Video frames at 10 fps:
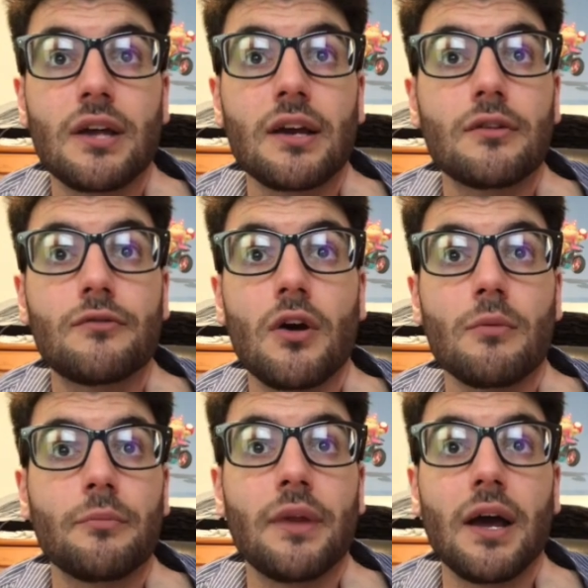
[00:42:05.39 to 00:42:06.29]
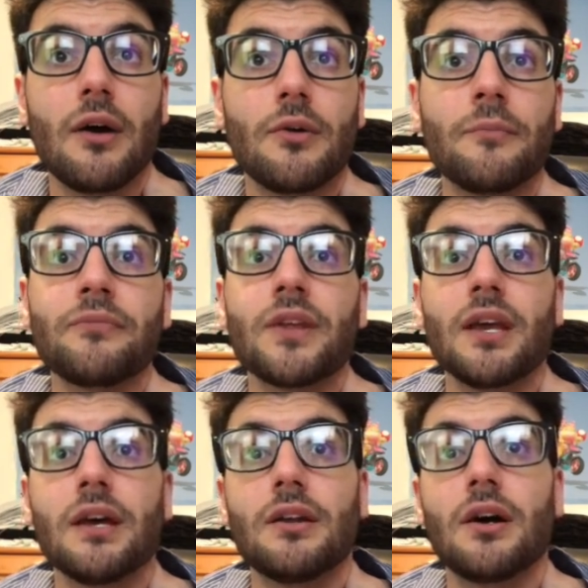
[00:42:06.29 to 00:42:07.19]
I could farm him down.
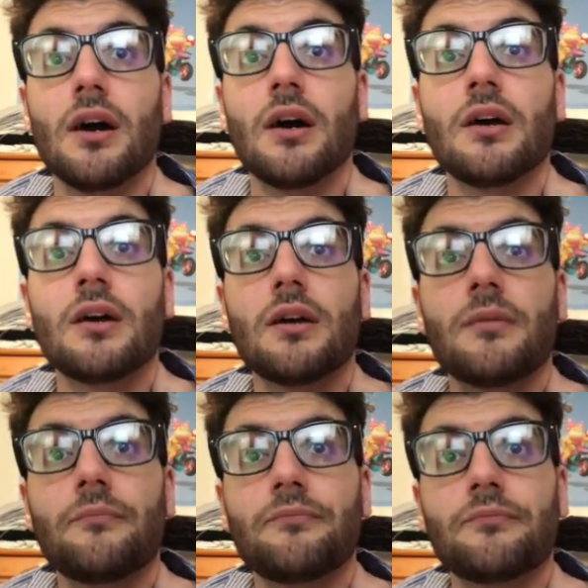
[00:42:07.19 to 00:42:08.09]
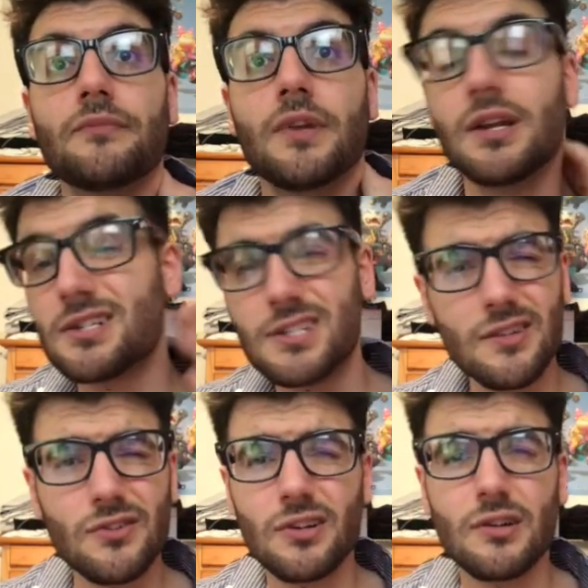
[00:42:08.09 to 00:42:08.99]
And he doesn't
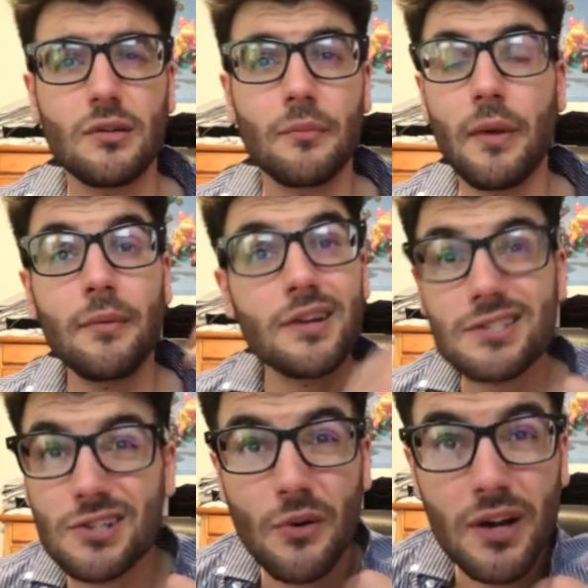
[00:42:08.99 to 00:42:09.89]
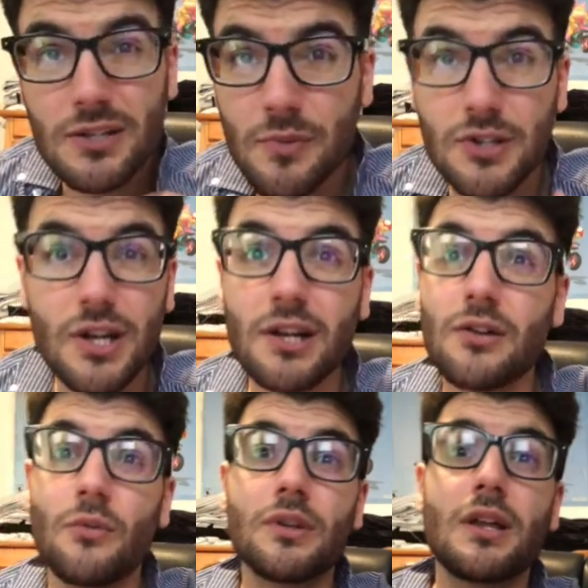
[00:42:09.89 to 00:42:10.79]
even, maybe he doesn't know Ice Punch. I don't
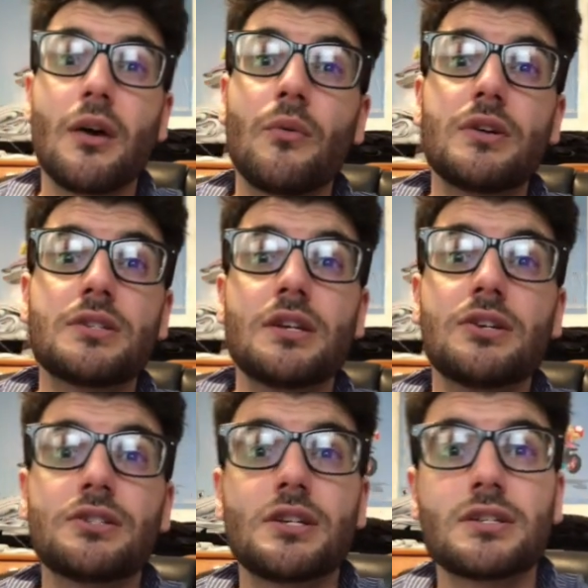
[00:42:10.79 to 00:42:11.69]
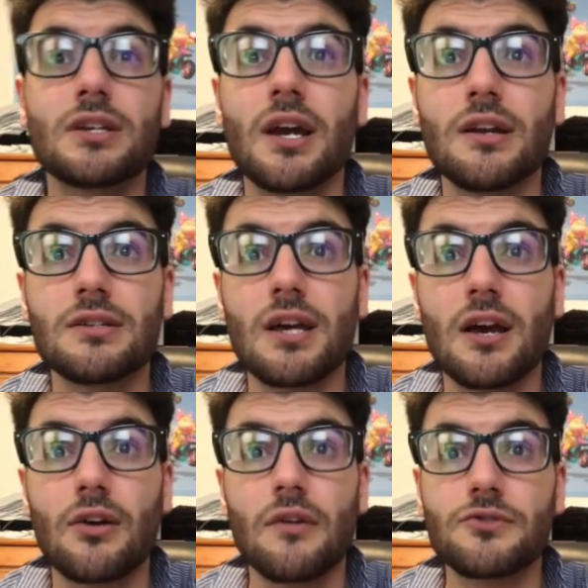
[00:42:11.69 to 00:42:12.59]
know what that was. He just doesn't get an
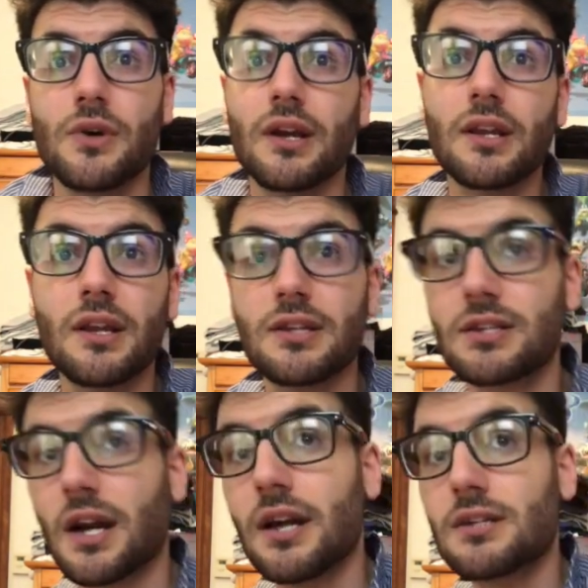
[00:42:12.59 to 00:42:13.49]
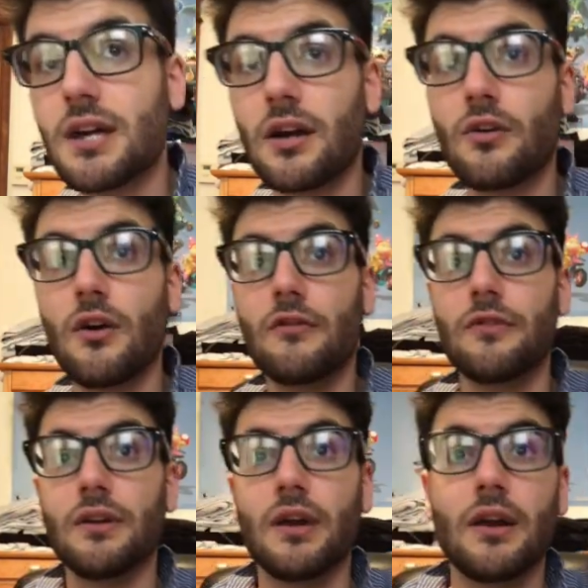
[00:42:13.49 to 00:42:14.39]
attack off. So I get that Sky Attack off
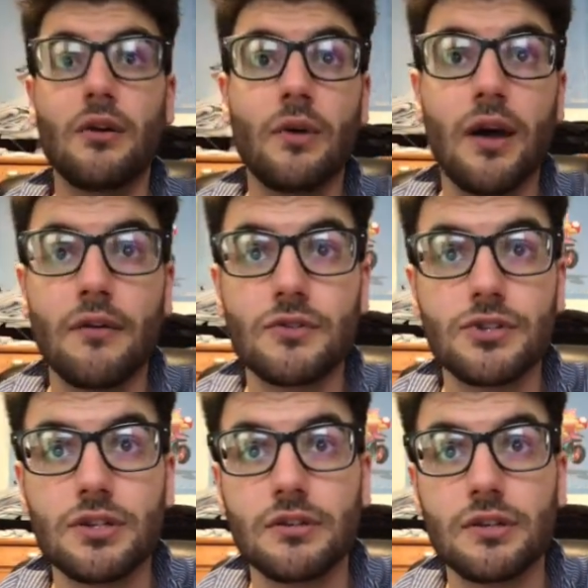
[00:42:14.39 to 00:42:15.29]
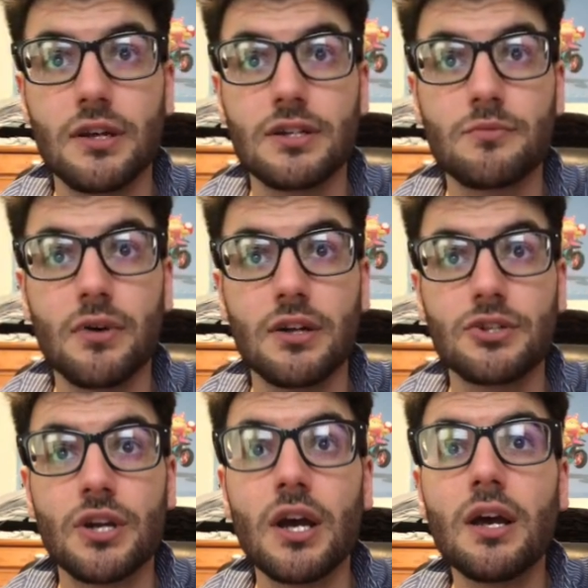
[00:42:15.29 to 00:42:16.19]
it, and I don't have to shield an Ice
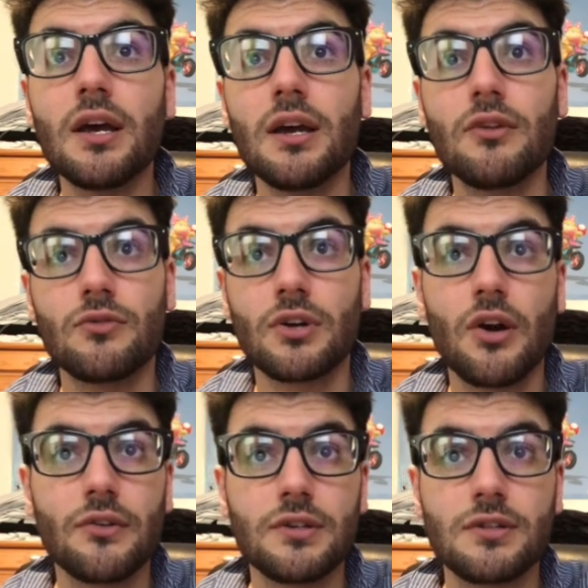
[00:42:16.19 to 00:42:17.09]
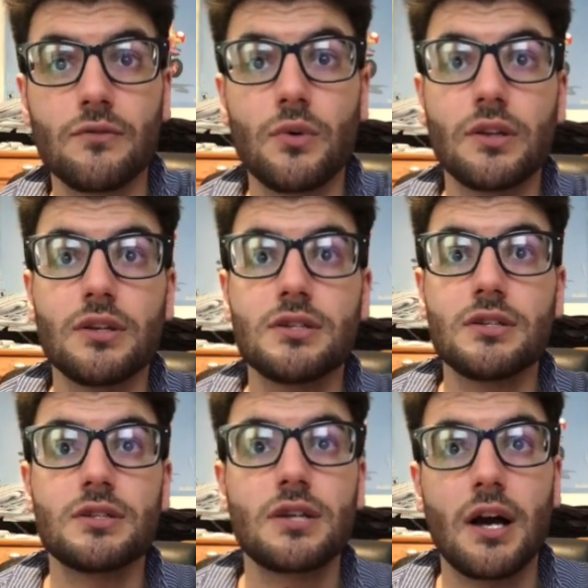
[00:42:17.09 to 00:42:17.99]
Punch. And regardless of what this
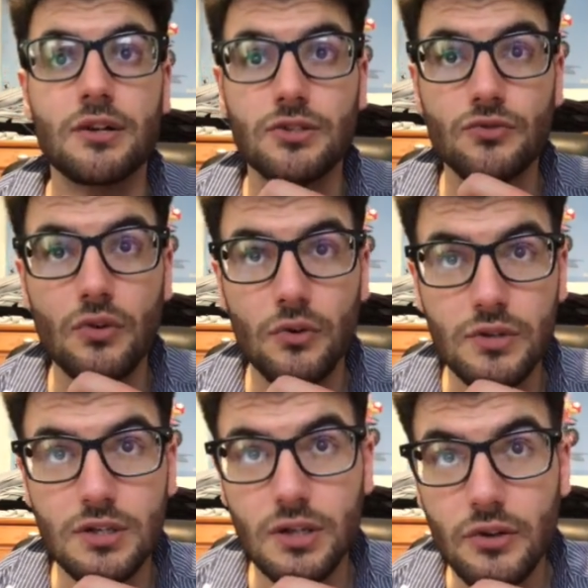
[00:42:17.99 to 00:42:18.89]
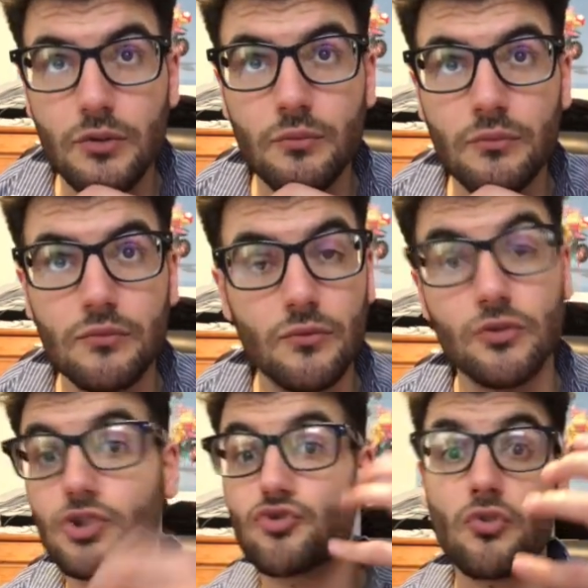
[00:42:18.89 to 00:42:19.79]
is, Toxicroak is another
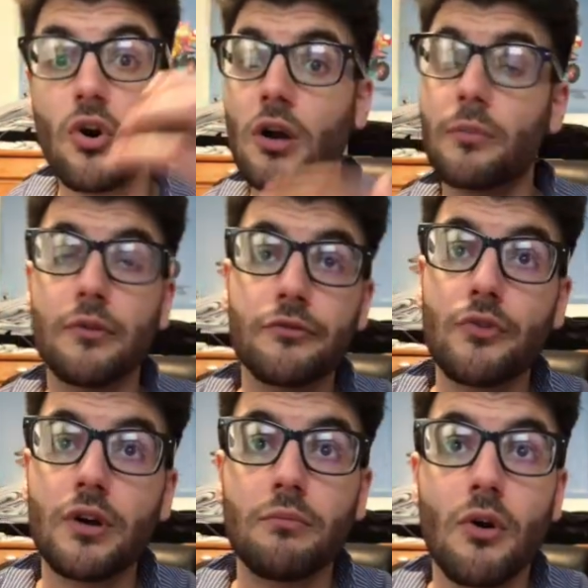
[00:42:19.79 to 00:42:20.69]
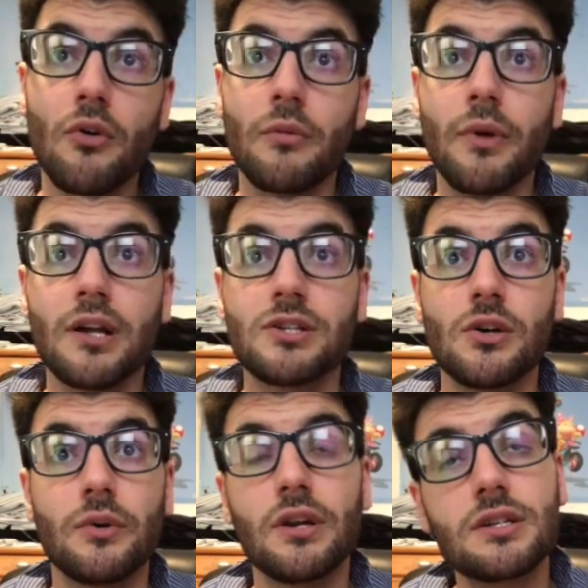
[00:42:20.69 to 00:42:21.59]
strong but frail Pokemon.
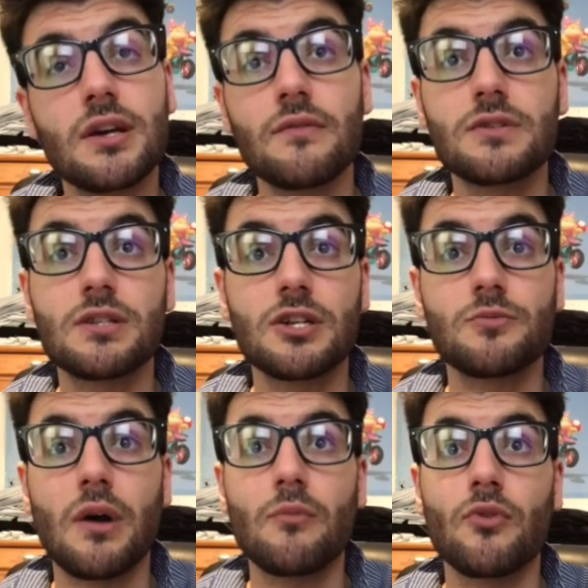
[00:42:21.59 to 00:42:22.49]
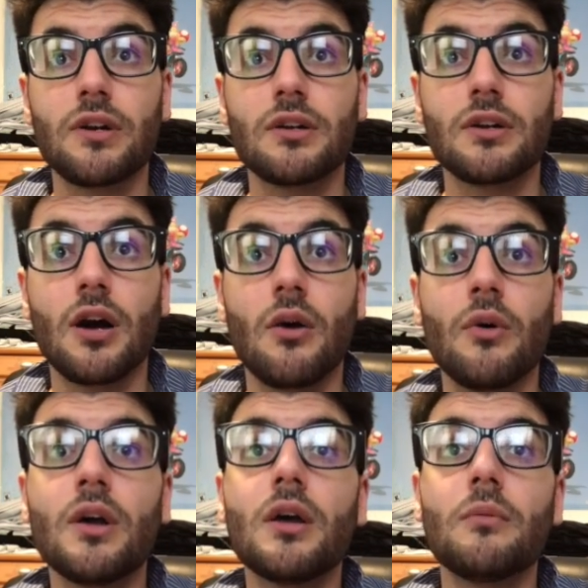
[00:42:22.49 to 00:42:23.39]
So he does have the Sludge Bomb ready to go.
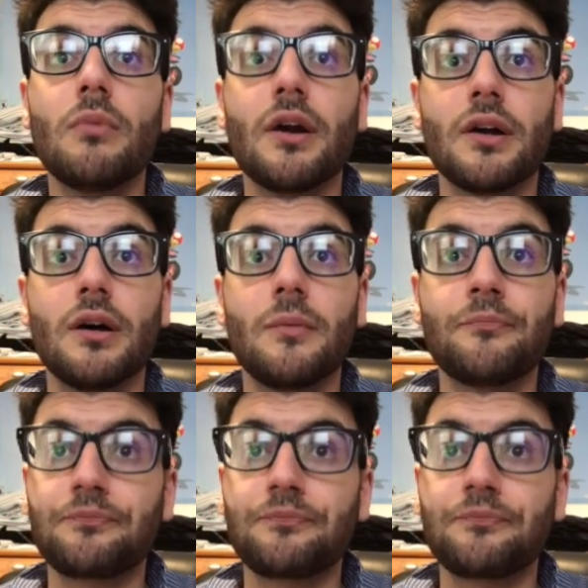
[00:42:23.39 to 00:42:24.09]
But